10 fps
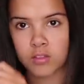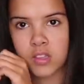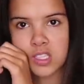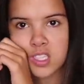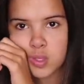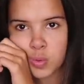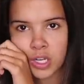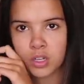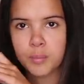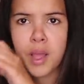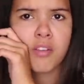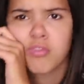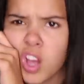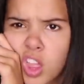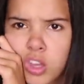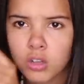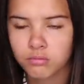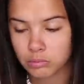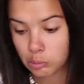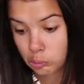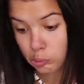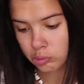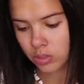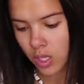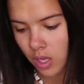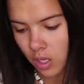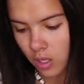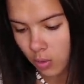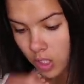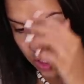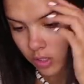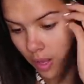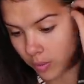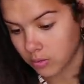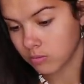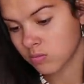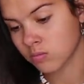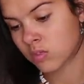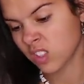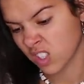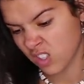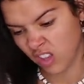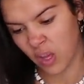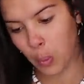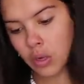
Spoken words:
This is weird. My father. Oof. We could do that one. Let's do that